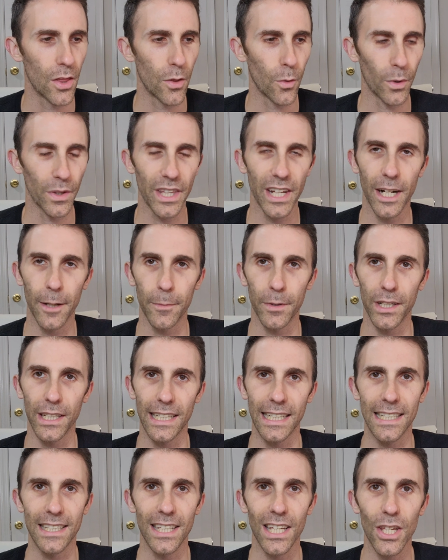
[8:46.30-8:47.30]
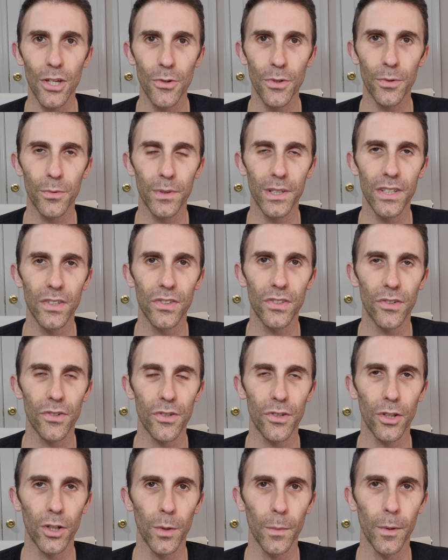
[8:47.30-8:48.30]
the one that I'm going to continue to
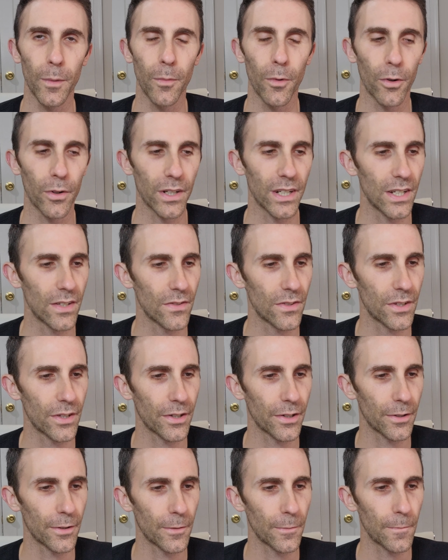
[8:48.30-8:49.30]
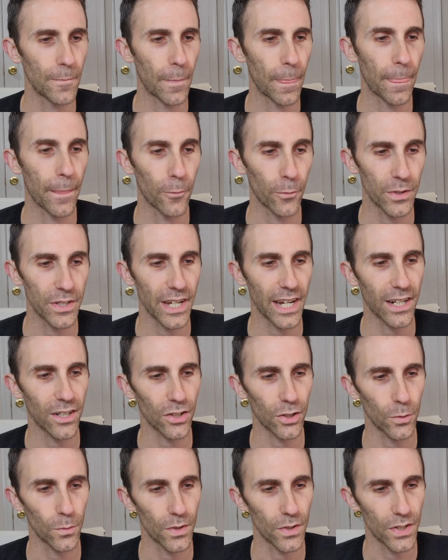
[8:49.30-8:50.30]
research a little bit more into, which
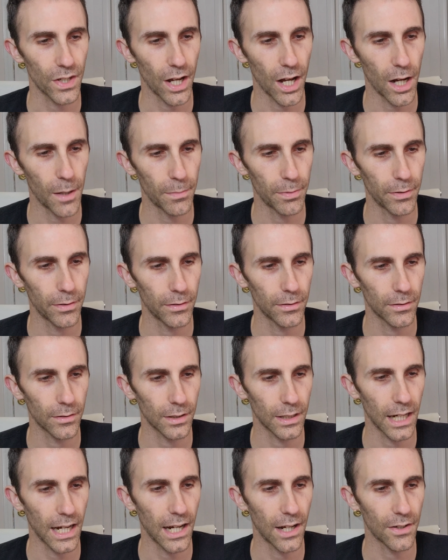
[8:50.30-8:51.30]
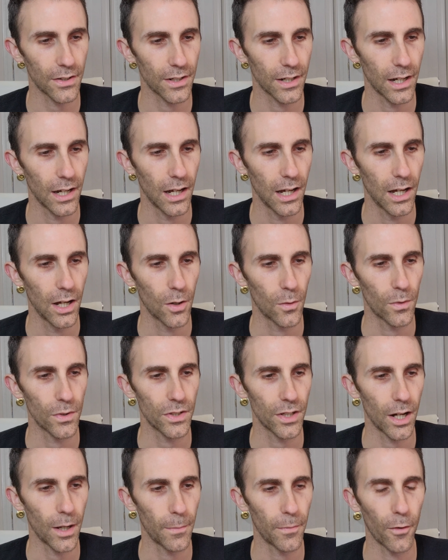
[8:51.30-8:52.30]
actually was up, gosh,
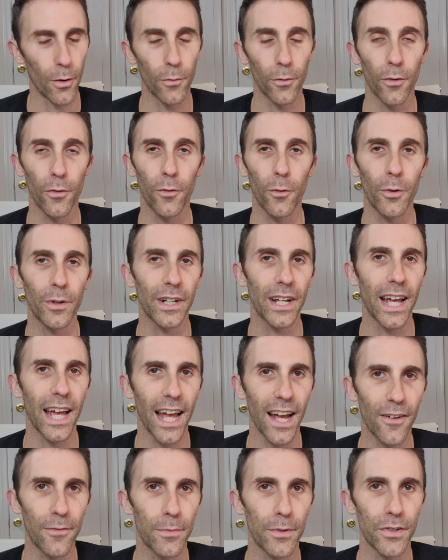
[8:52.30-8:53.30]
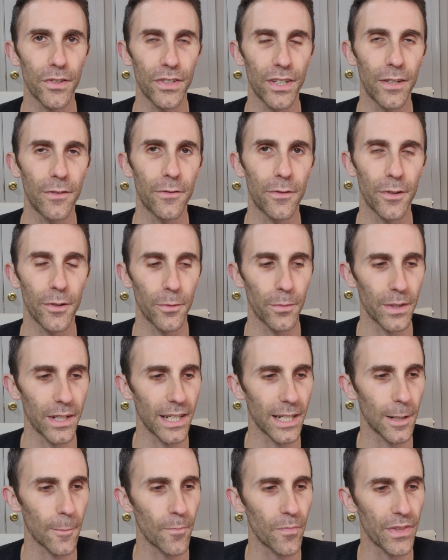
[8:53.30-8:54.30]
was up over 4.5% for the
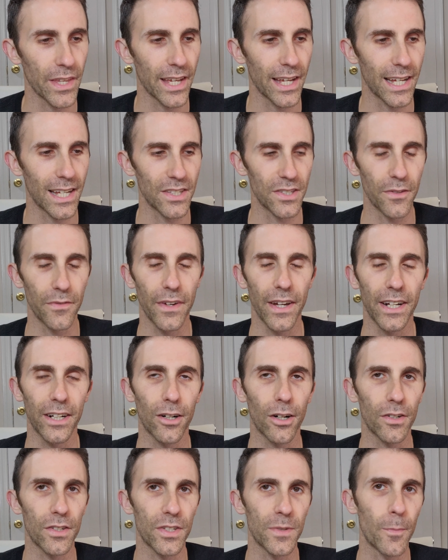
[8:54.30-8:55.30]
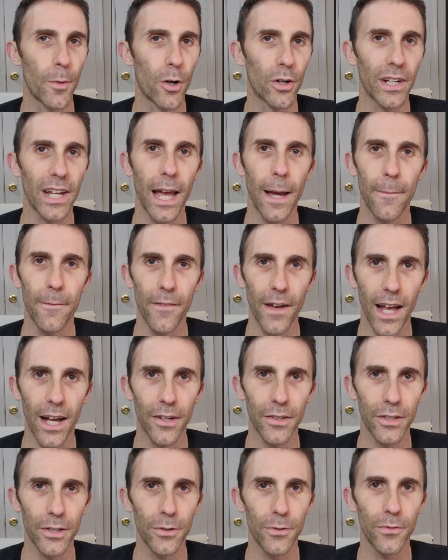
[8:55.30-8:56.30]
week, is the Vanguard Small Cap
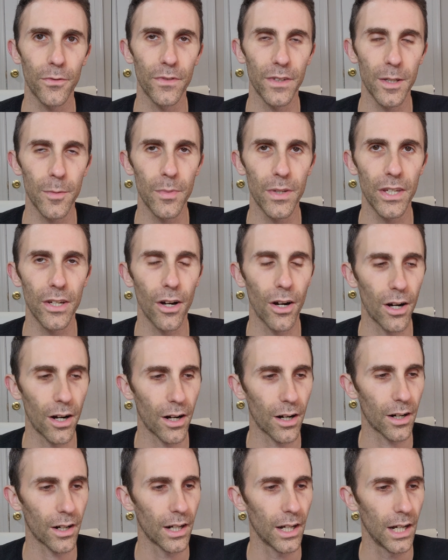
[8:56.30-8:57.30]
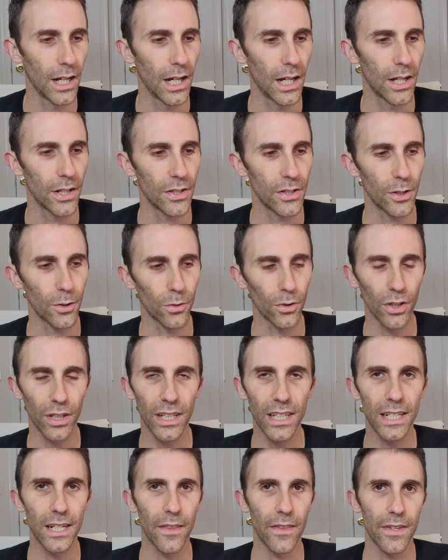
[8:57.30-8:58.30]
Value, VBR. You know,
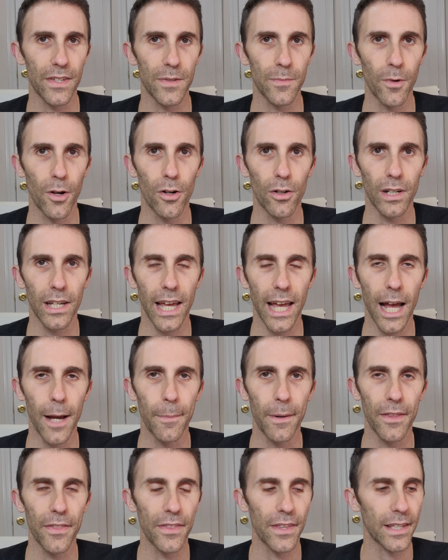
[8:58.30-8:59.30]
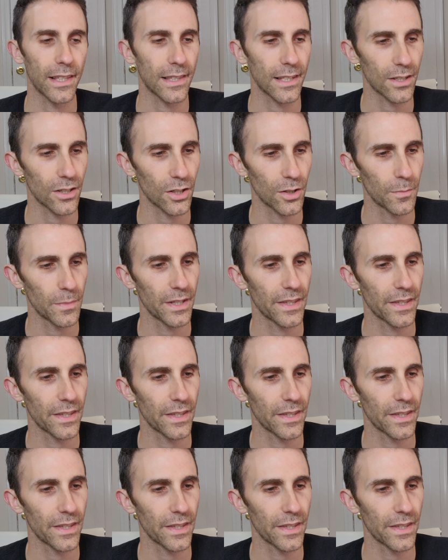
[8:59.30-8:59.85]
look into the small cap. I think this could